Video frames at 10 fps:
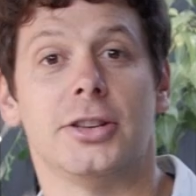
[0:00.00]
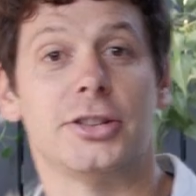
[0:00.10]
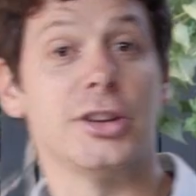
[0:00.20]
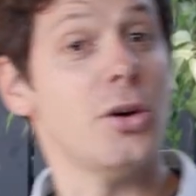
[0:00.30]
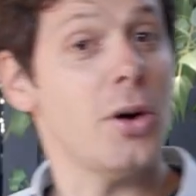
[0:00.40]

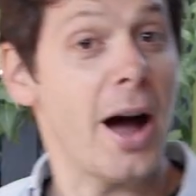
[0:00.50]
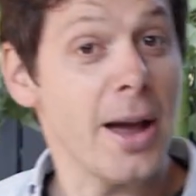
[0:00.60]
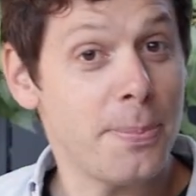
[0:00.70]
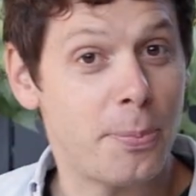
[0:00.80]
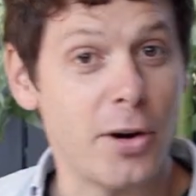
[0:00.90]
So
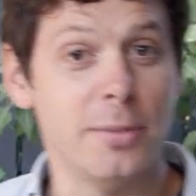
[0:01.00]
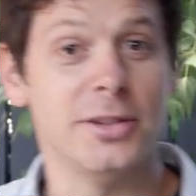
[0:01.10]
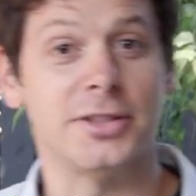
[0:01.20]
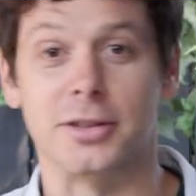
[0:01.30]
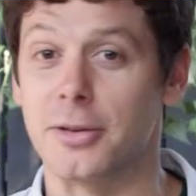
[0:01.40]
I
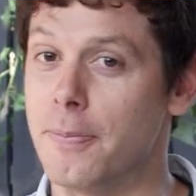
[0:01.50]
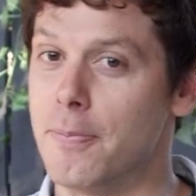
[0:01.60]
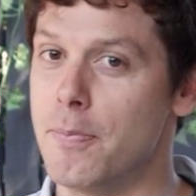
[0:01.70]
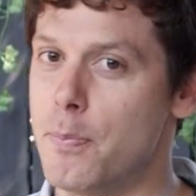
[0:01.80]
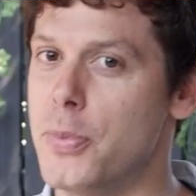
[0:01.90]
promised a
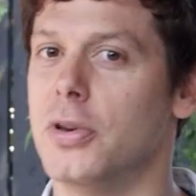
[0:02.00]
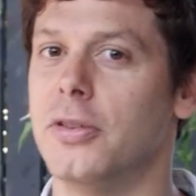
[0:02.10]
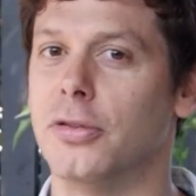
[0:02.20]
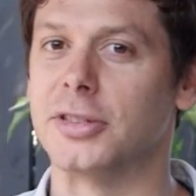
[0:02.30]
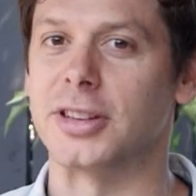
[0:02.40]

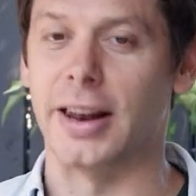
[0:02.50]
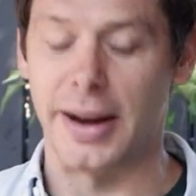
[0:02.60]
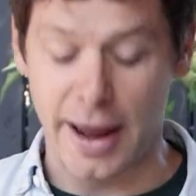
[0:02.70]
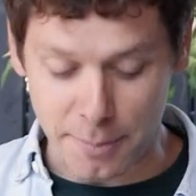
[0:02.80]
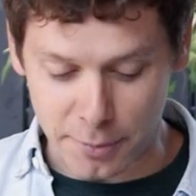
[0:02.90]
beautiful salad.
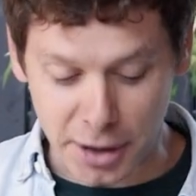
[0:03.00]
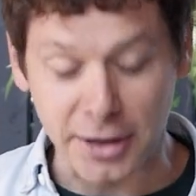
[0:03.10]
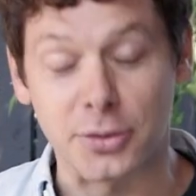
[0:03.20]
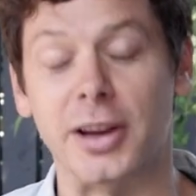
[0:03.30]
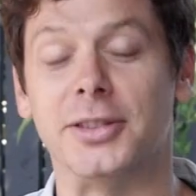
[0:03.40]
I'm gonna
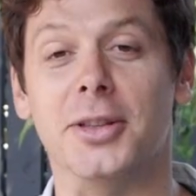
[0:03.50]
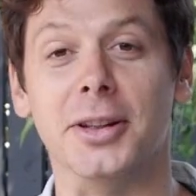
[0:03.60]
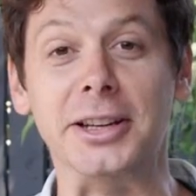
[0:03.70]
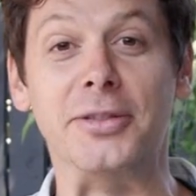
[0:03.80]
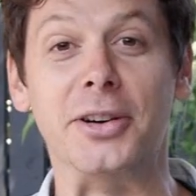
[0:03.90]
try to
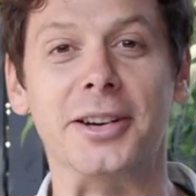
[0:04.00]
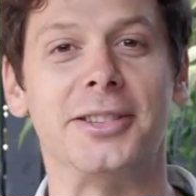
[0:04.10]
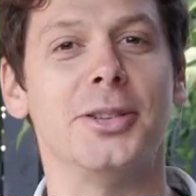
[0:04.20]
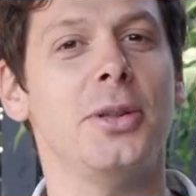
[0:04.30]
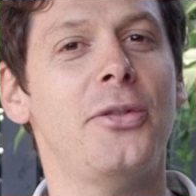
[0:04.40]
deliver.
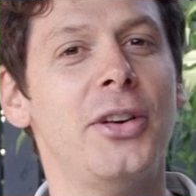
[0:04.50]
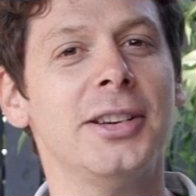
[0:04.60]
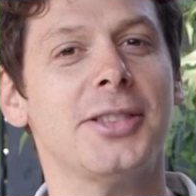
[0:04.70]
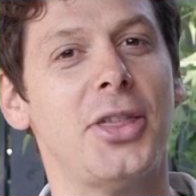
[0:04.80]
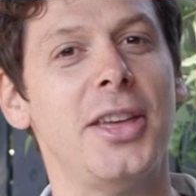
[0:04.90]
So the
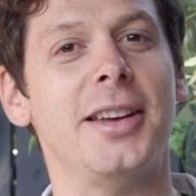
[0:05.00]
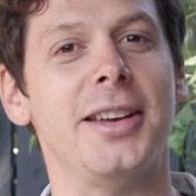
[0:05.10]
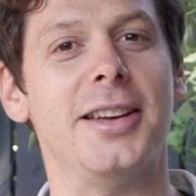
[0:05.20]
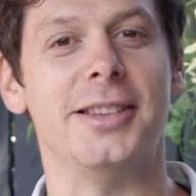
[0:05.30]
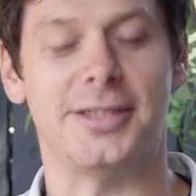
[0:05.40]
first thing
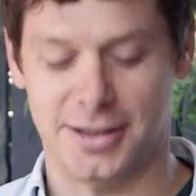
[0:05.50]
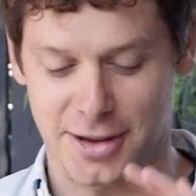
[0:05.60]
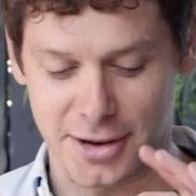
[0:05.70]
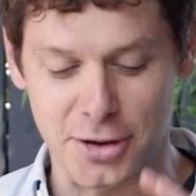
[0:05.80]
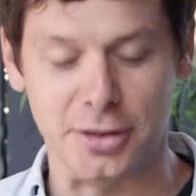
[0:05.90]
is
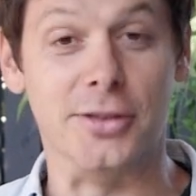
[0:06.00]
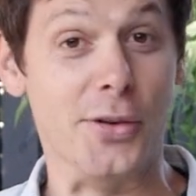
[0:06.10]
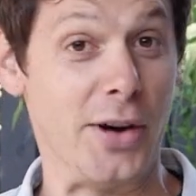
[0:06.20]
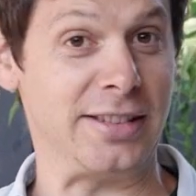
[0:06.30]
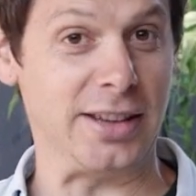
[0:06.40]
a good
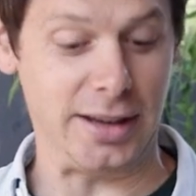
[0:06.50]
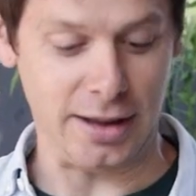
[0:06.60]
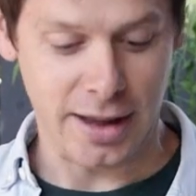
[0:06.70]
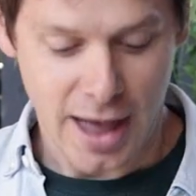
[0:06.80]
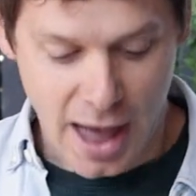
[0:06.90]
dressing.
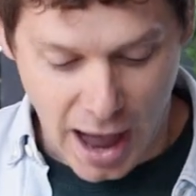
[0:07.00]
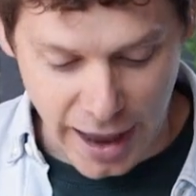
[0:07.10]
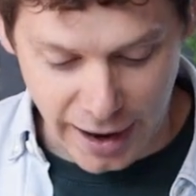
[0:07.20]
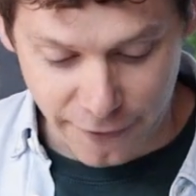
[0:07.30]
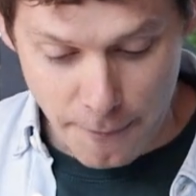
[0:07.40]

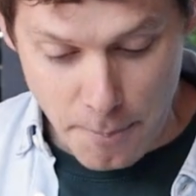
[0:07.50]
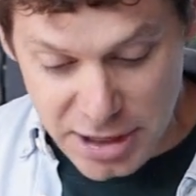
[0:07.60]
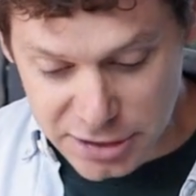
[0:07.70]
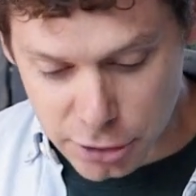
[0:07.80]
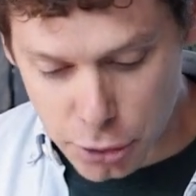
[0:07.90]
I have
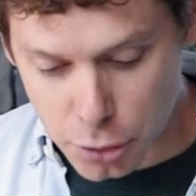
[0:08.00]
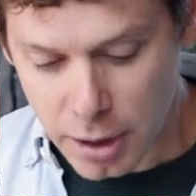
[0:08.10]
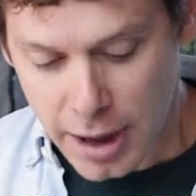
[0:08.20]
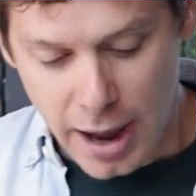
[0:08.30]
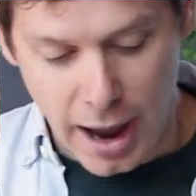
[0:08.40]
miso,
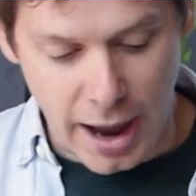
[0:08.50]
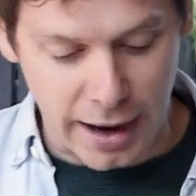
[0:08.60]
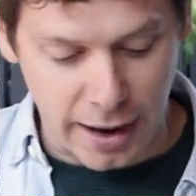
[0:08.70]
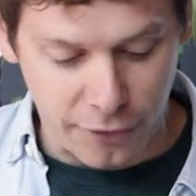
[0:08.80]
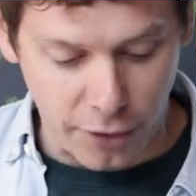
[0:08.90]
I
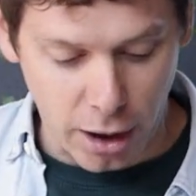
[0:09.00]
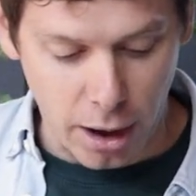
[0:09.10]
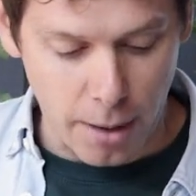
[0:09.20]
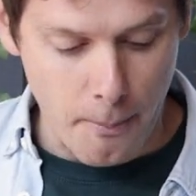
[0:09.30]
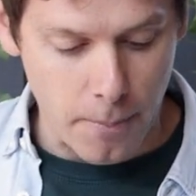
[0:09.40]
have
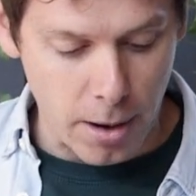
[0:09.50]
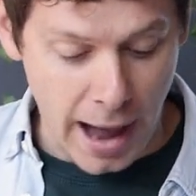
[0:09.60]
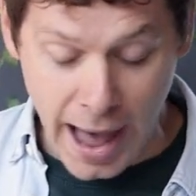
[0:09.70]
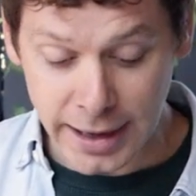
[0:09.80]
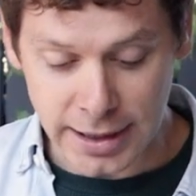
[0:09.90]

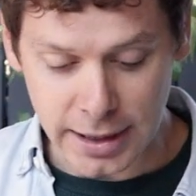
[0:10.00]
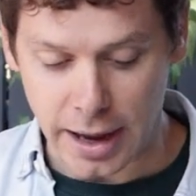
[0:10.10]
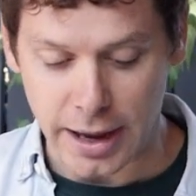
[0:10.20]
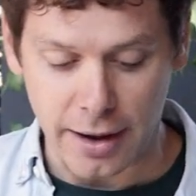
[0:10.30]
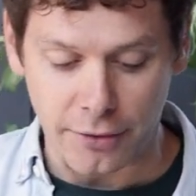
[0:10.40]
honey,
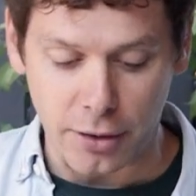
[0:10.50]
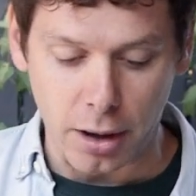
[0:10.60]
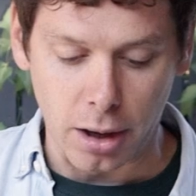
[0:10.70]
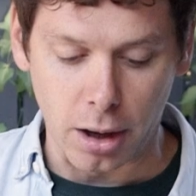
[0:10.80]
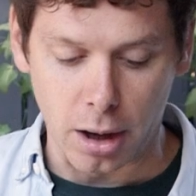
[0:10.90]
I
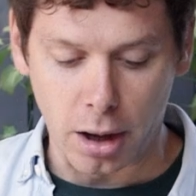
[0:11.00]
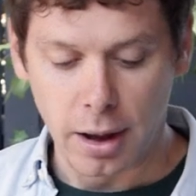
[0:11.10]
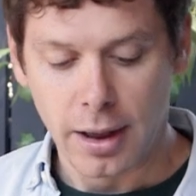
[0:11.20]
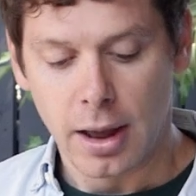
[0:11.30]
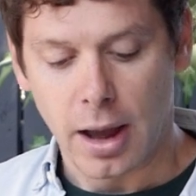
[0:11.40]

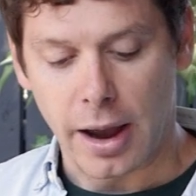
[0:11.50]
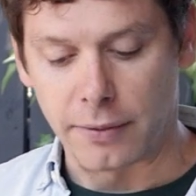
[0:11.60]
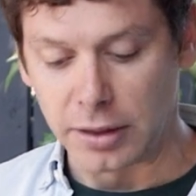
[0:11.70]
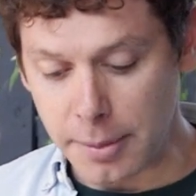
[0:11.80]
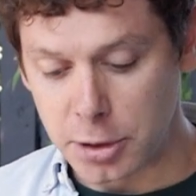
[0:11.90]

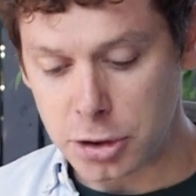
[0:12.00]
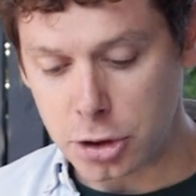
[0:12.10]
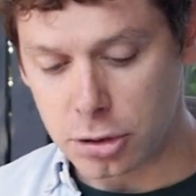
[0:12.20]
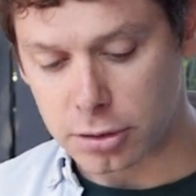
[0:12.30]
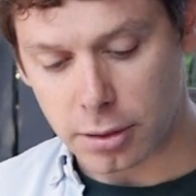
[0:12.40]
have lemon
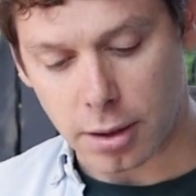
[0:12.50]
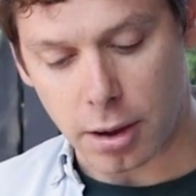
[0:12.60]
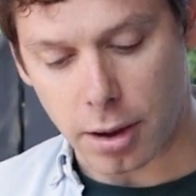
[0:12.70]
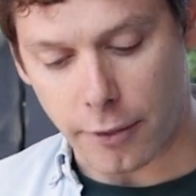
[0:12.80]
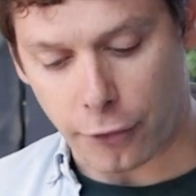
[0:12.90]
juice,
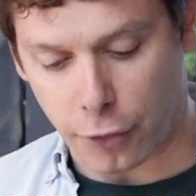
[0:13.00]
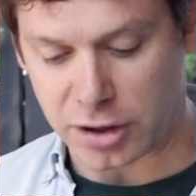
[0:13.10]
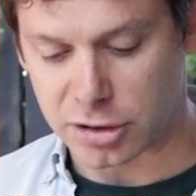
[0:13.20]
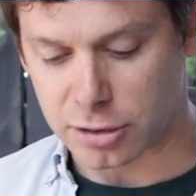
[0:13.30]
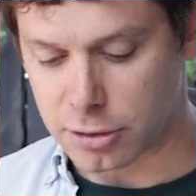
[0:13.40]

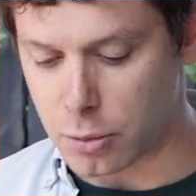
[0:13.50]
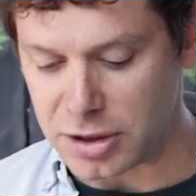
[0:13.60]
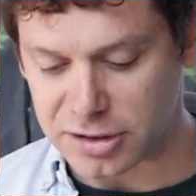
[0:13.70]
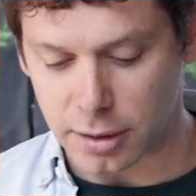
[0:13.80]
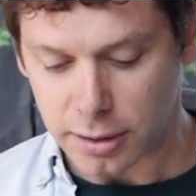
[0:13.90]
fresh
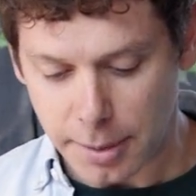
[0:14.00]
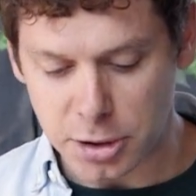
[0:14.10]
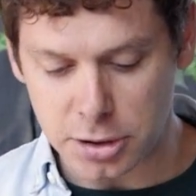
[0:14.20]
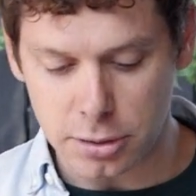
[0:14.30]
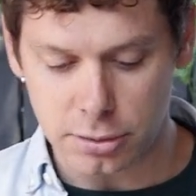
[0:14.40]
squeezed
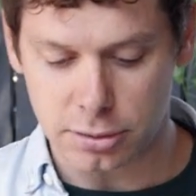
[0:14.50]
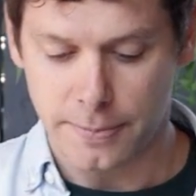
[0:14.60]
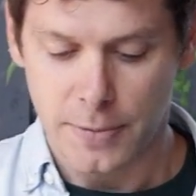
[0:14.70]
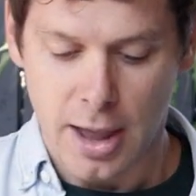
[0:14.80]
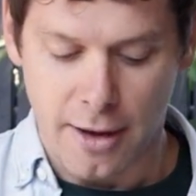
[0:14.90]
lemon juice,
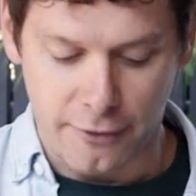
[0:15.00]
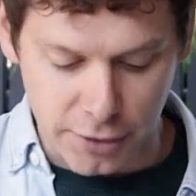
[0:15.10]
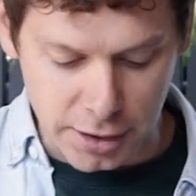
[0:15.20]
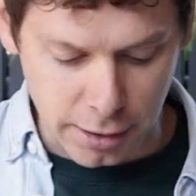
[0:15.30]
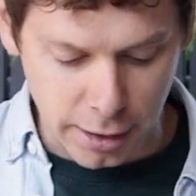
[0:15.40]

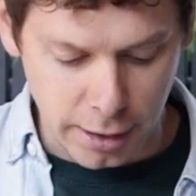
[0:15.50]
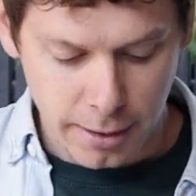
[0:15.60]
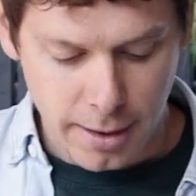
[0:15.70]
vinegar,